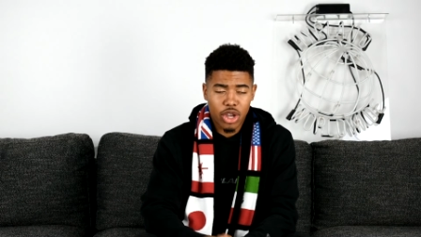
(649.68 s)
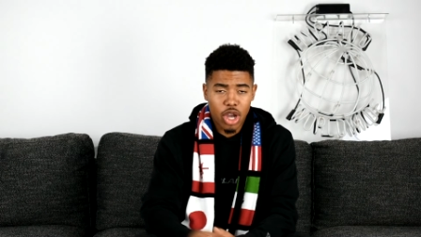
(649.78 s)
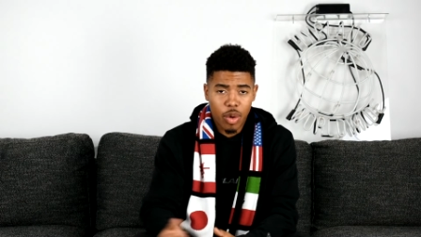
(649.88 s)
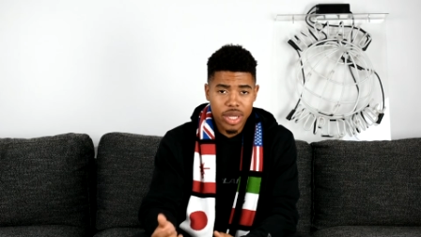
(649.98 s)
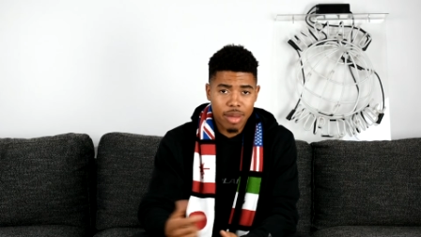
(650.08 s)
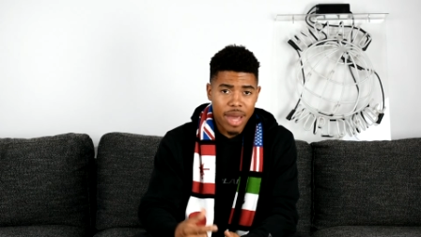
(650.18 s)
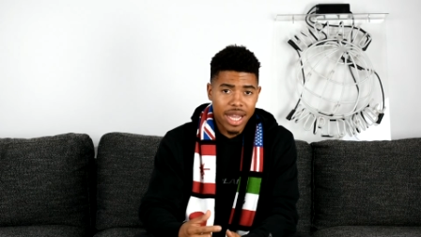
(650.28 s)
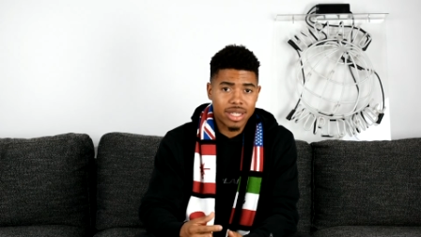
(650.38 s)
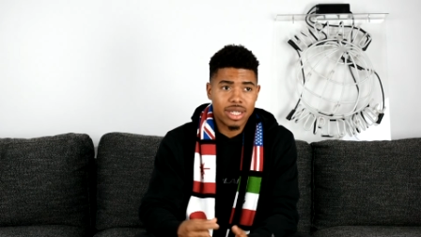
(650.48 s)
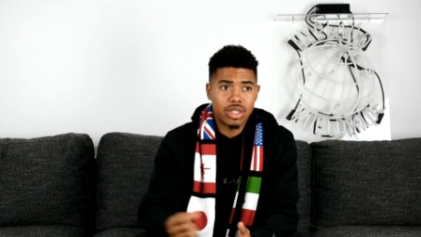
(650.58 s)
go in the
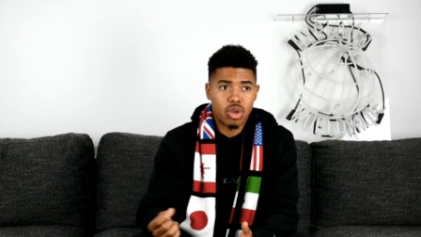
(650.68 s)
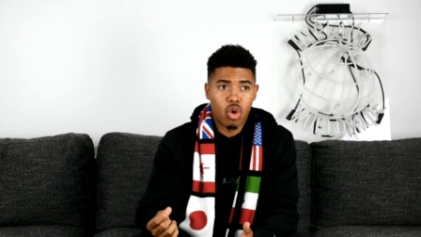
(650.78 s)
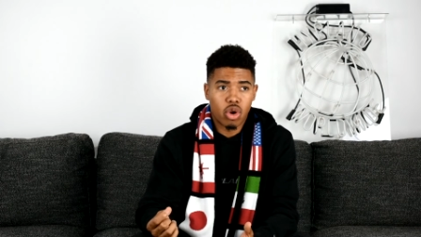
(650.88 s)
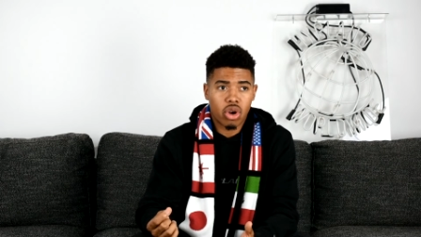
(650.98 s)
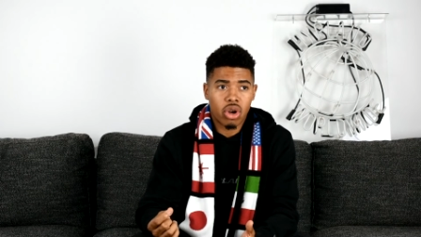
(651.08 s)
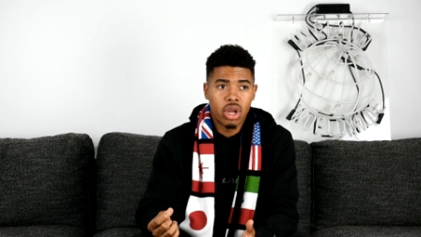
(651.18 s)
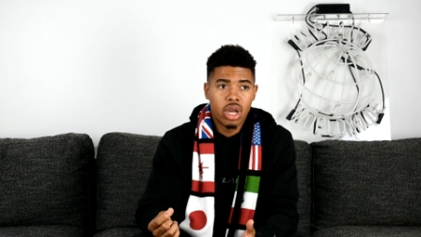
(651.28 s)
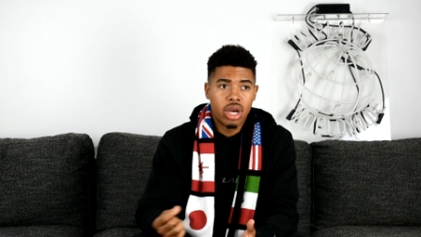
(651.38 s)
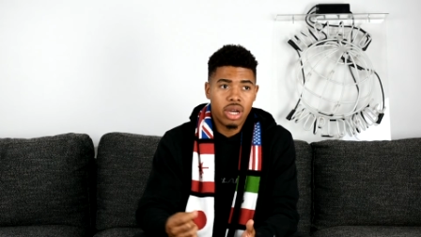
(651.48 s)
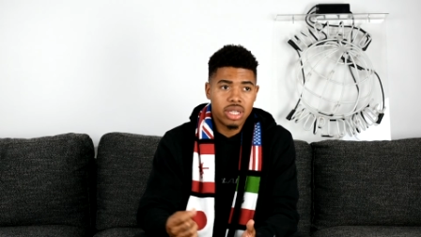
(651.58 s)
magazines and order
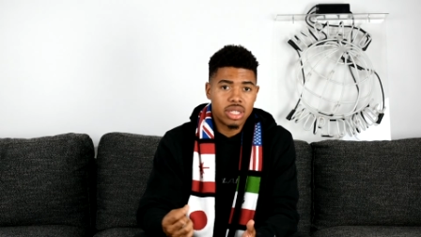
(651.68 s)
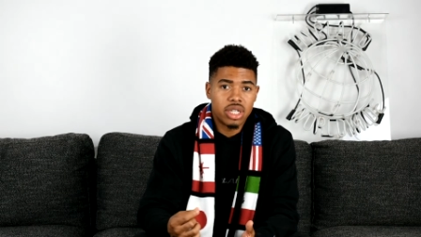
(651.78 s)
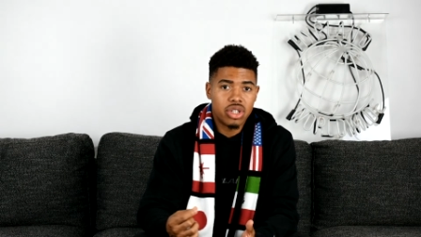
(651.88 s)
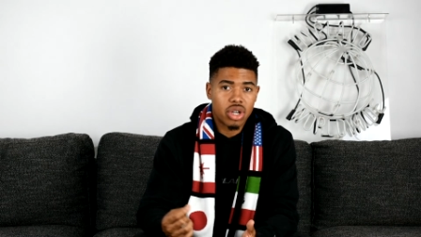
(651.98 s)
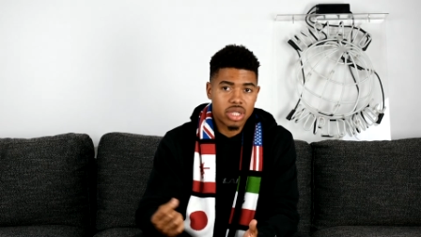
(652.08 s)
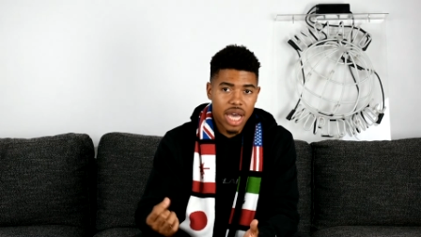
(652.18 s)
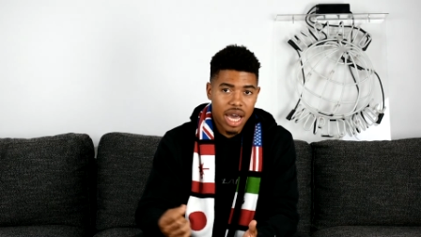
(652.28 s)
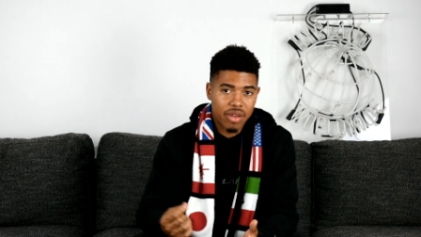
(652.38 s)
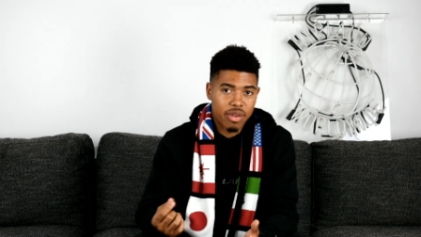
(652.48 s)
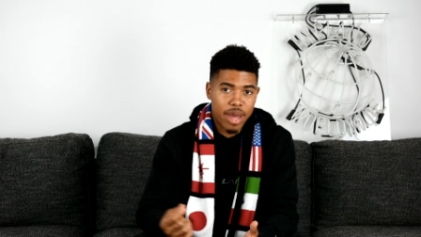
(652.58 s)
hoodies and t-shirts
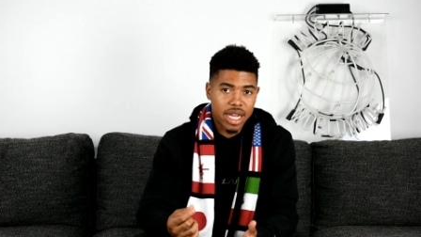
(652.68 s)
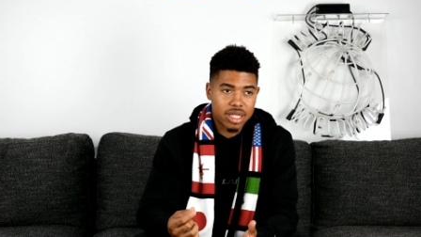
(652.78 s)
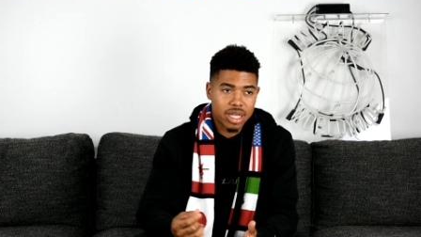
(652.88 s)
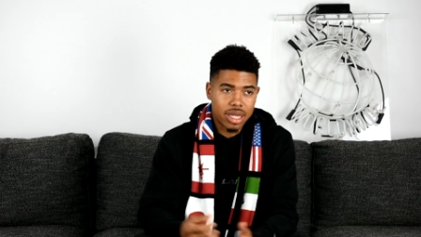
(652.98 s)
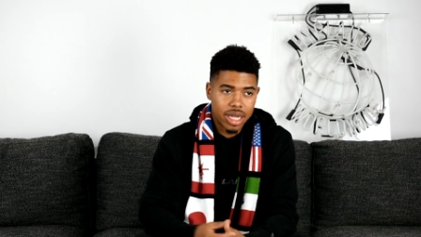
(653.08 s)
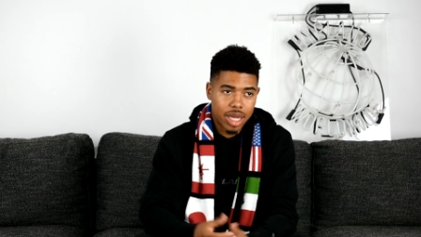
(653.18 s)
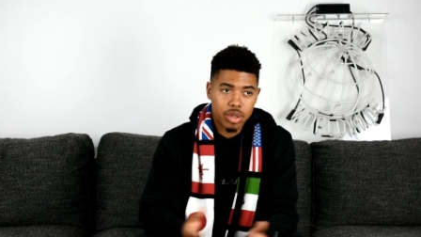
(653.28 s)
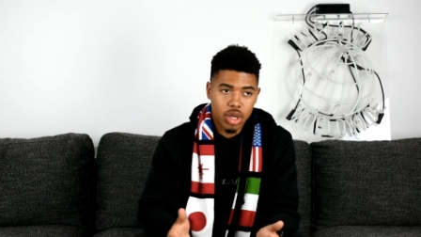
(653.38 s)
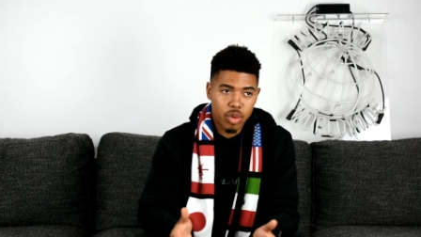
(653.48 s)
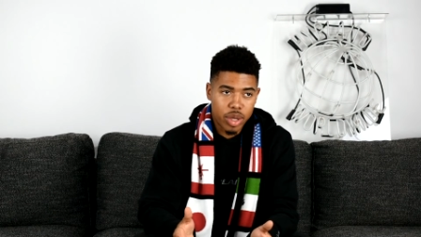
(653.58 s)
out of the magazine. Like, that
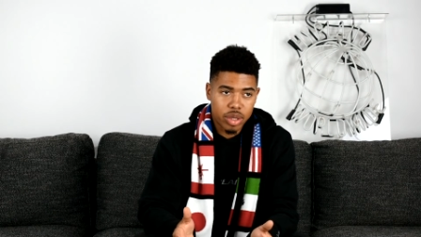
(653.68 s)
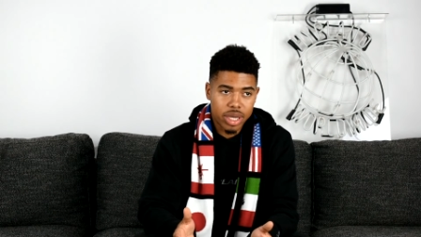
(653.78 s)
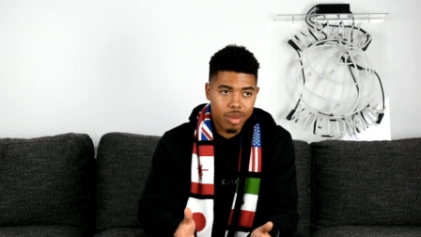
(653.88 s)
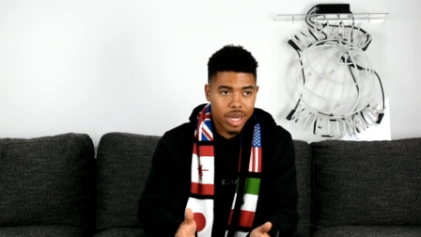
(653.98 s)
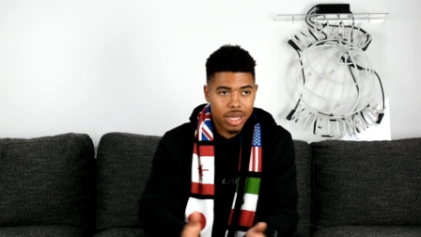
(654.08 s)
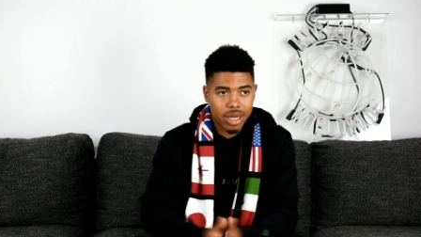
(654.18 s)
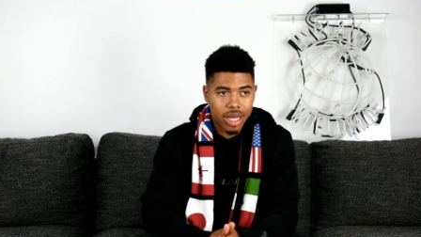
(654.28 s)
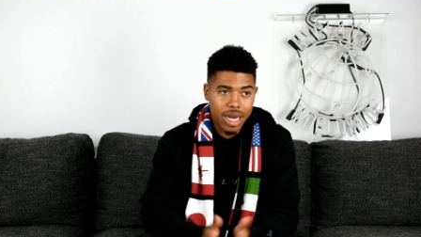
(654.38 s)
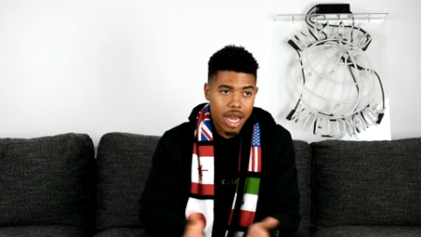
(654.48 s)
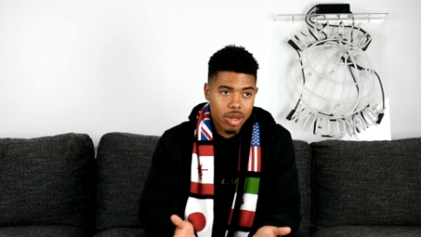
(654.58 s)
was the only way you could get it back in the
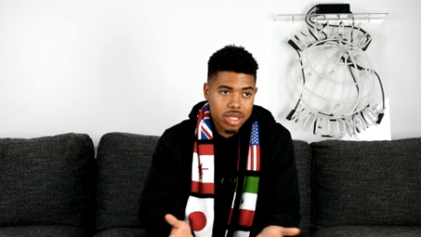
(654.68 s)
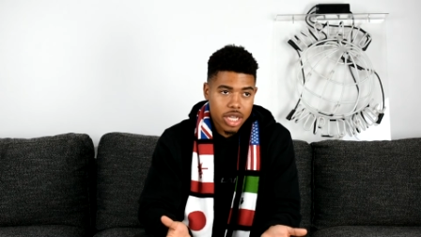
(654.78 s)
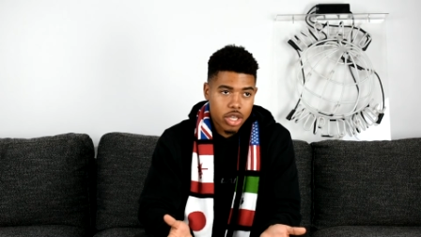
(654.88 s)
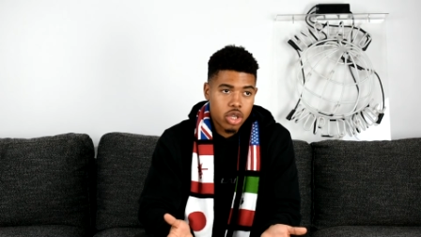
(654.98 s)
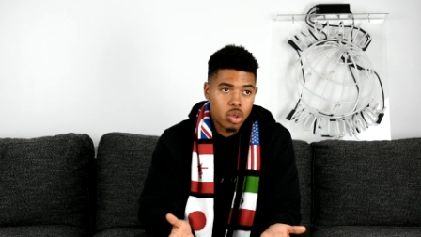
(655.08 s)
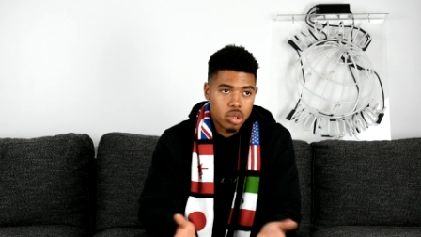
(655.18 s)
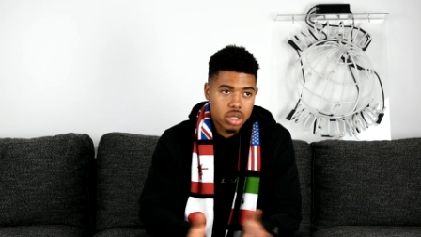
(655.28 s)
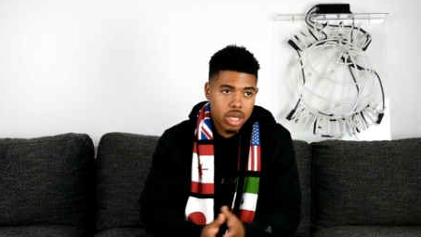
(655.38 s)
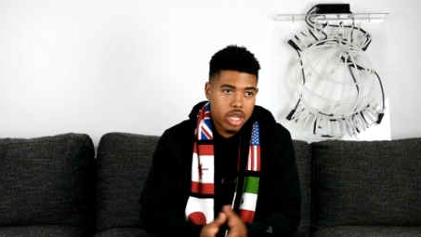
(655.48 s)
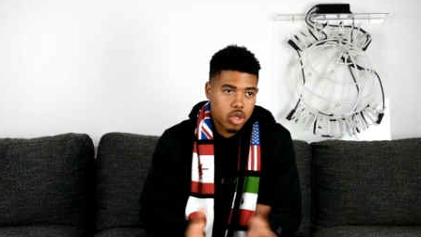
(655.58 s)
day. And now it's like
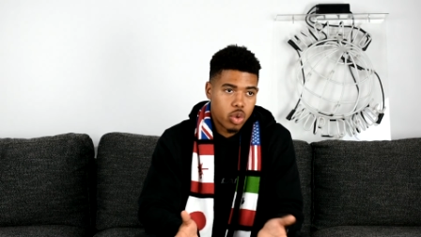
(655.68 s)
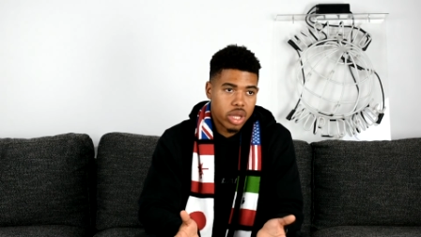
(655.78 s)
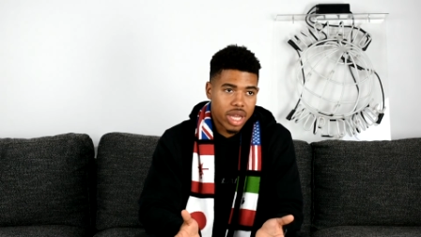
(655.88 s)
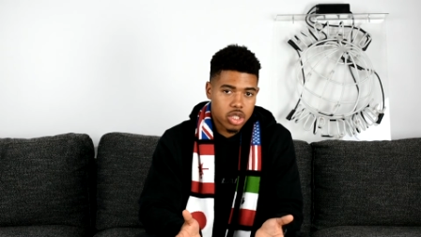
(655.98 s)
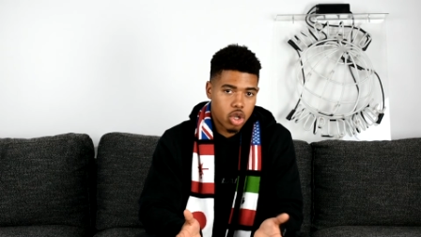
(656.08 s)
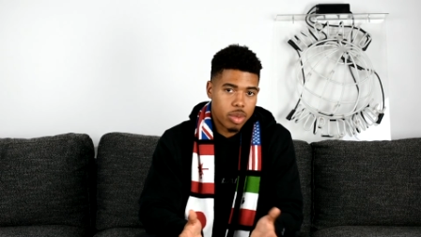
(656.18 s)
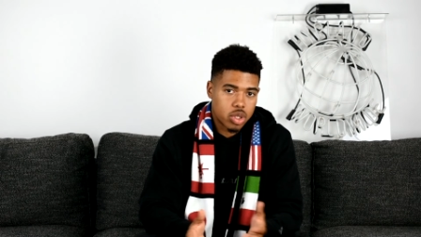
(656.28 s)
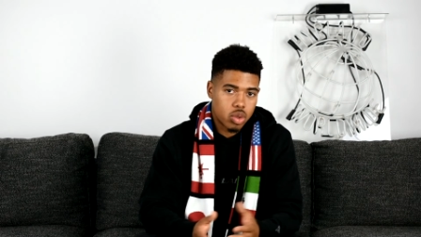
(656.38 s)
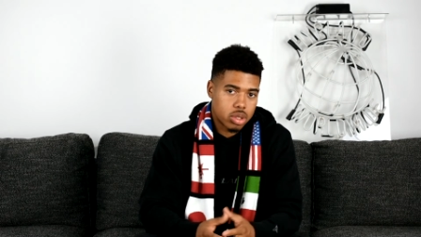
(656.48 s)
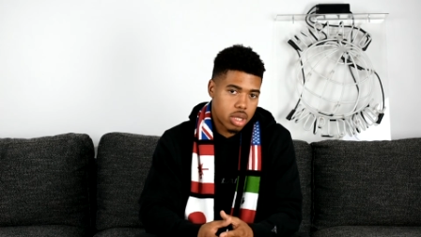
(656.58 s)
huge, and they're doing like so much cool